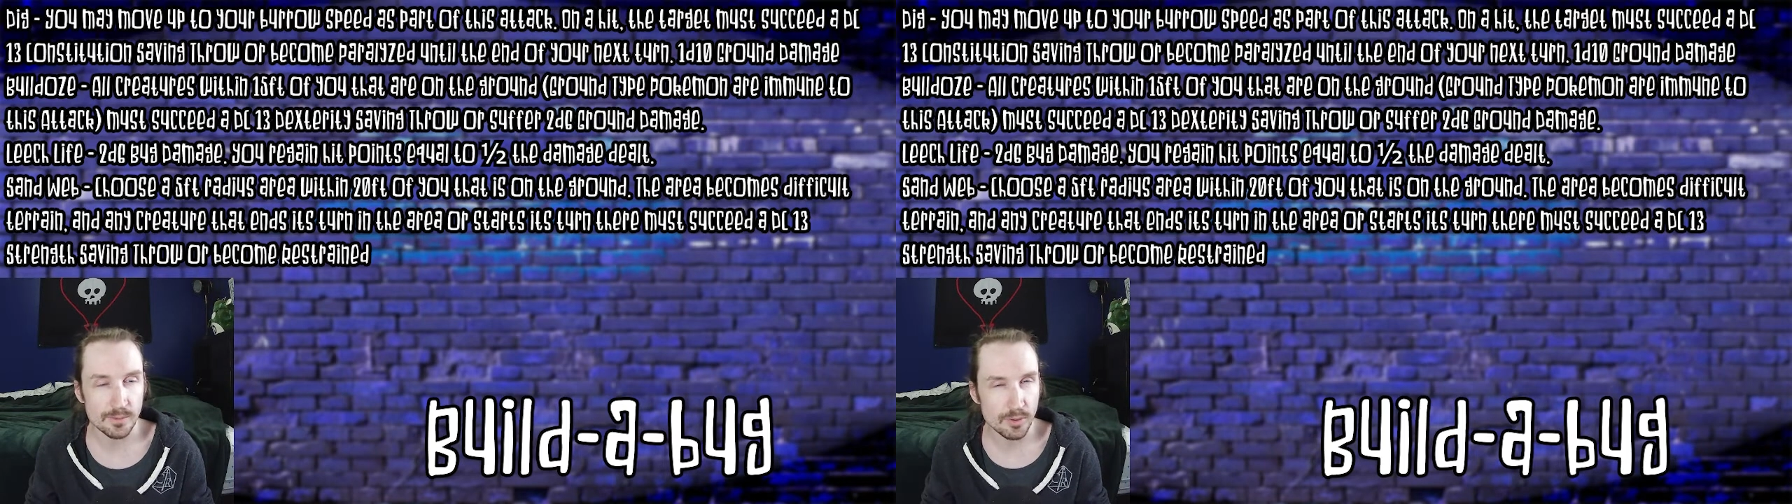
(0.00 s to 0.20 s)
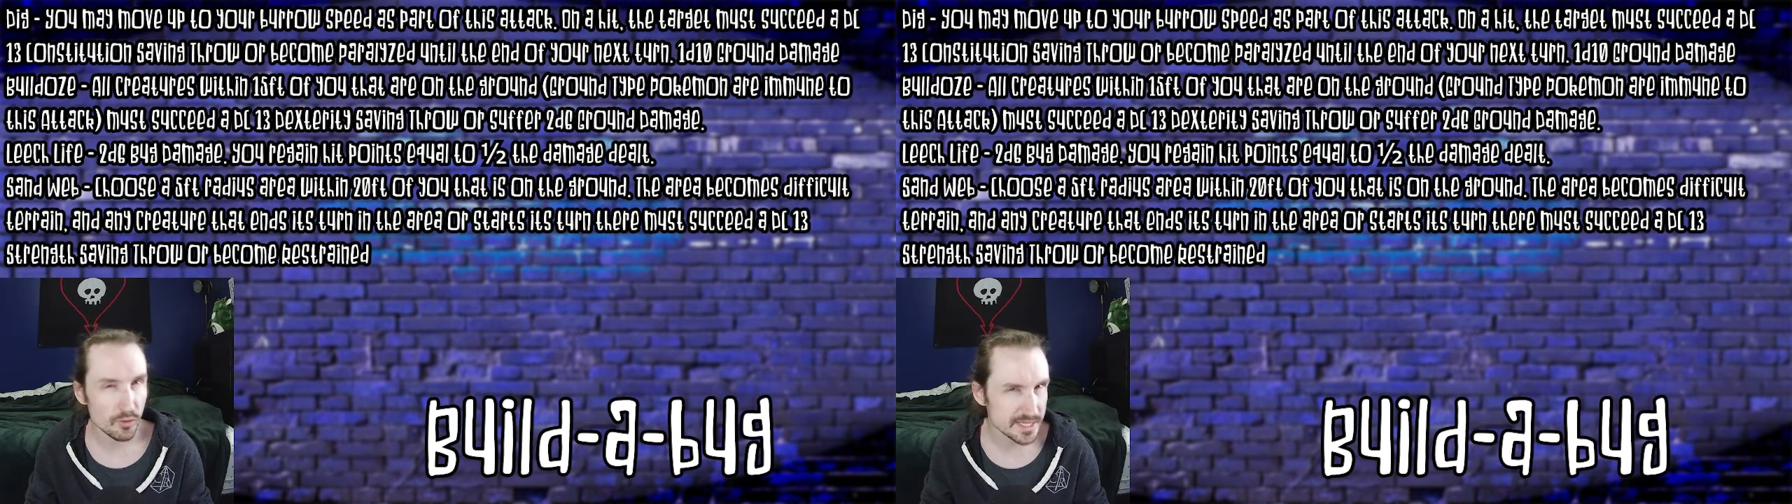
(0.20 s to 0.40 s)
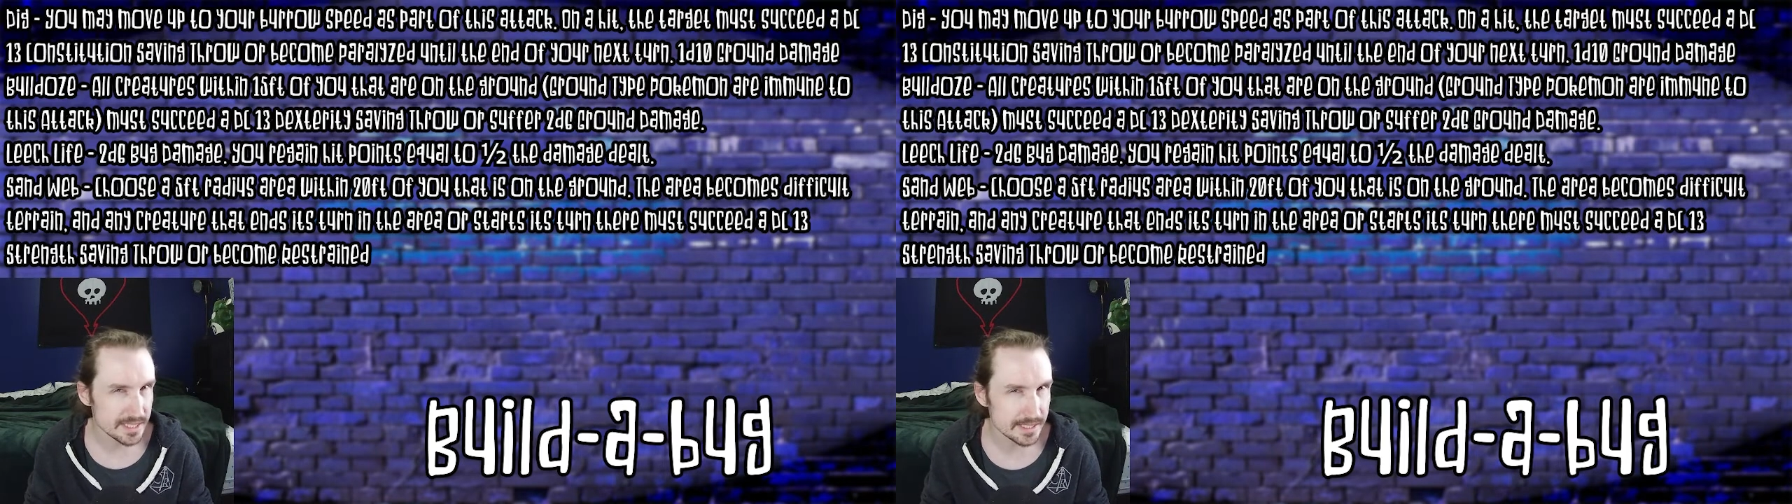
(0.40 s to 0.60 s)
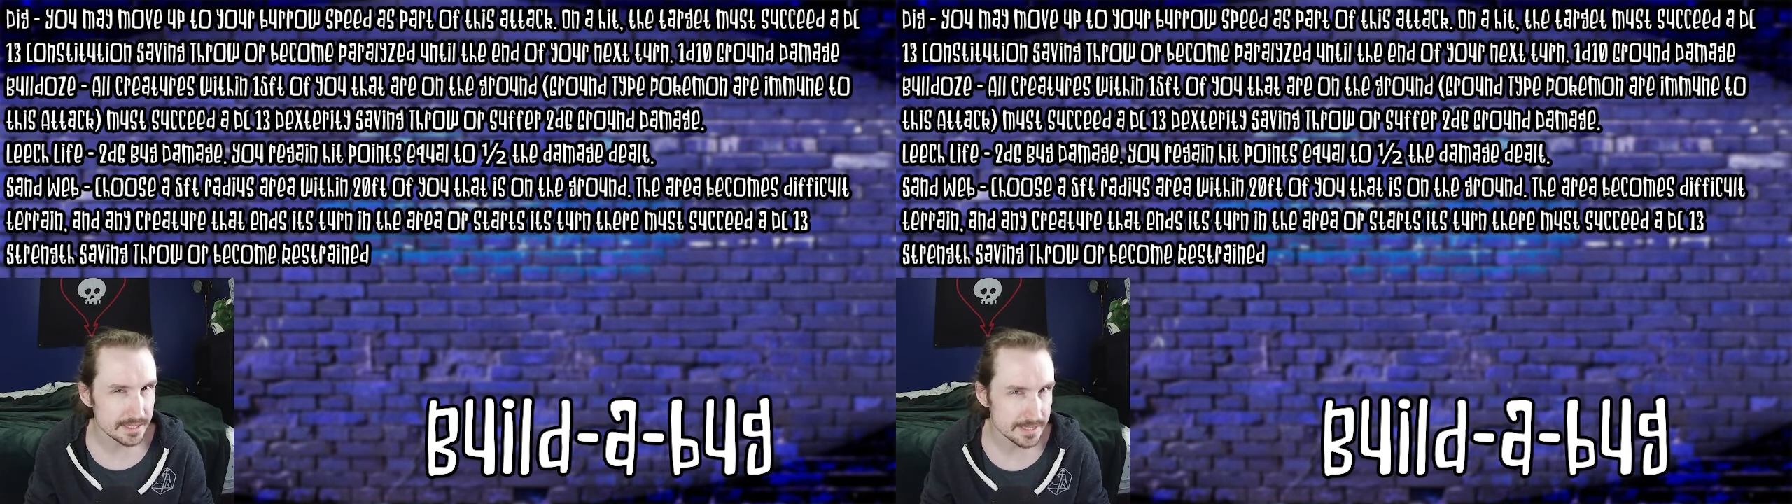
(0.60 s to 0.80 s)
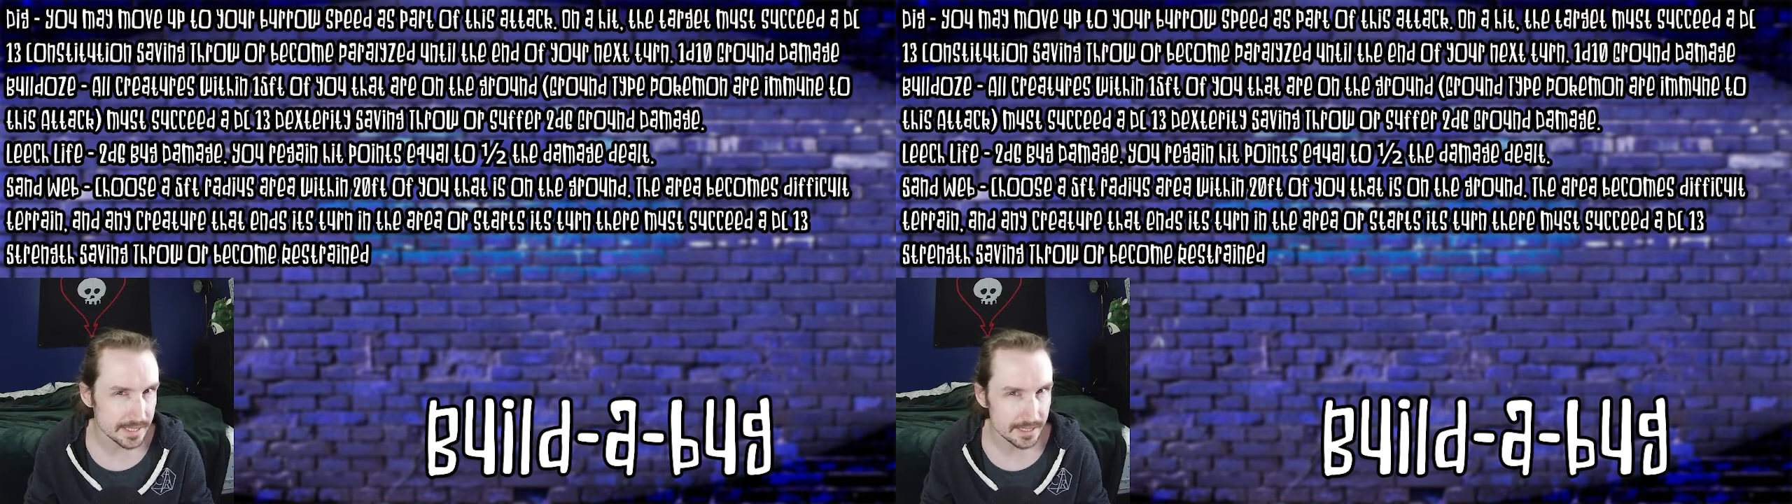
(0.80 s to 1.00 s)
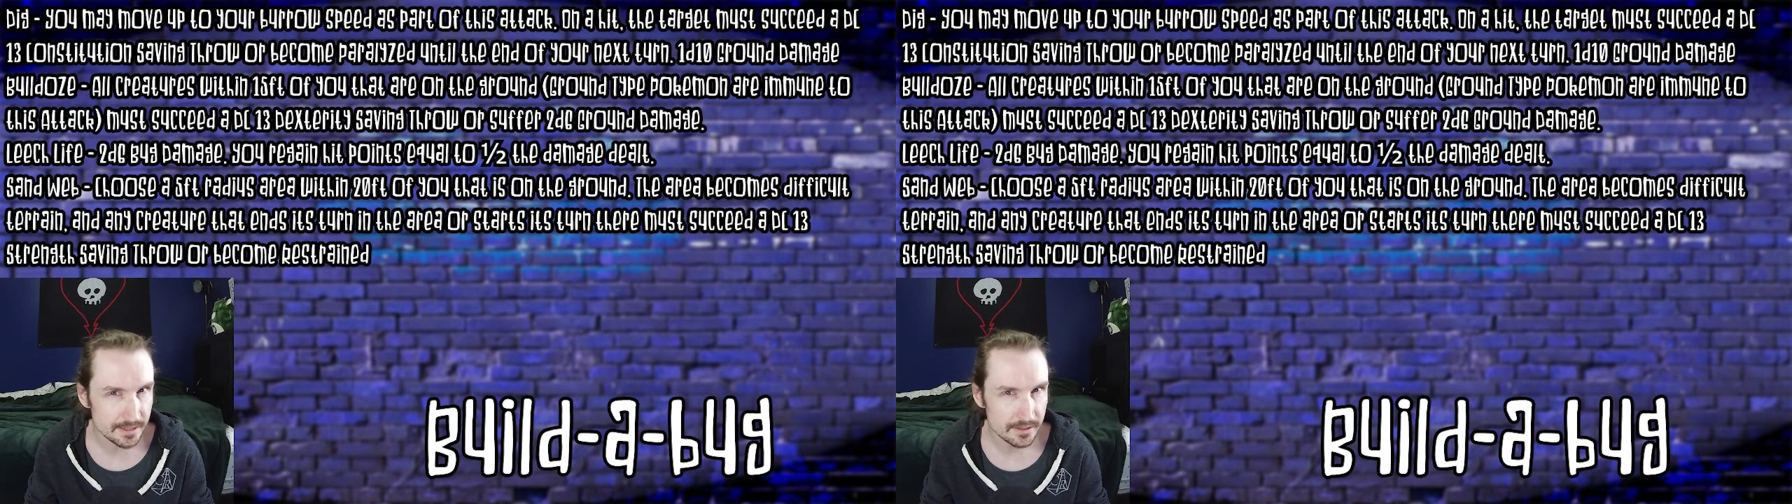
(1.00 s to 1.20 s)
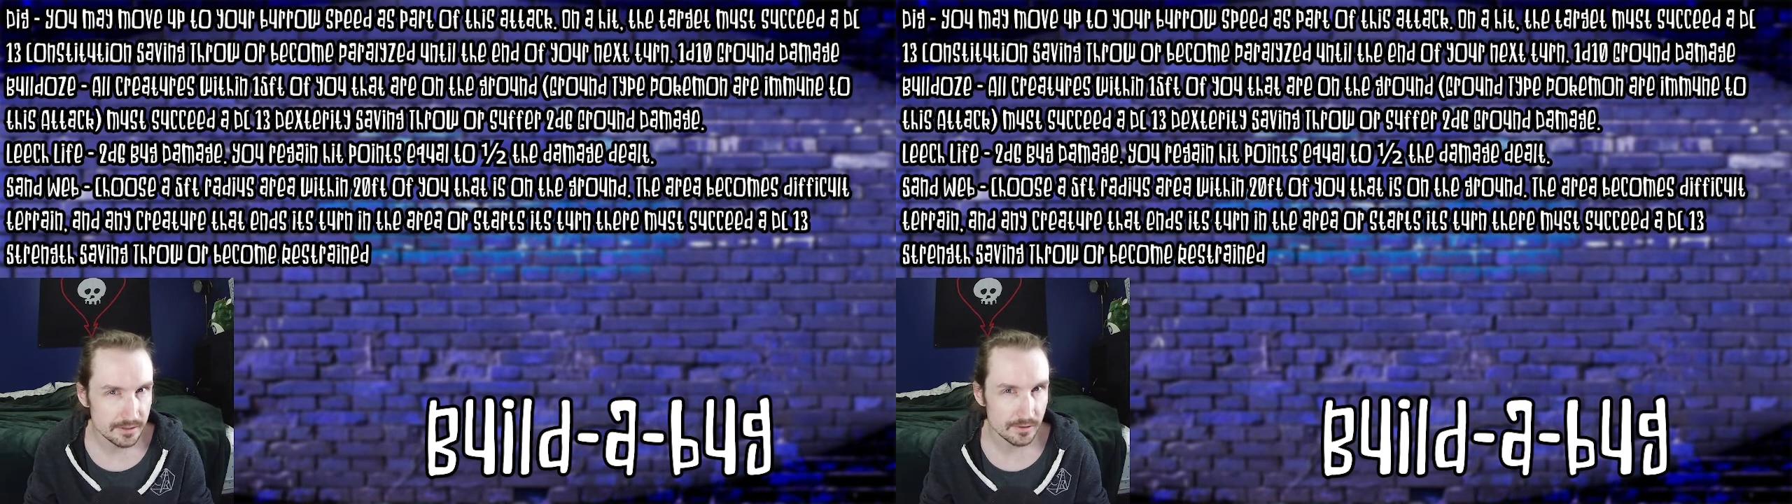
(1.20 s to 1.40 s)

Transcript: poisonous dig,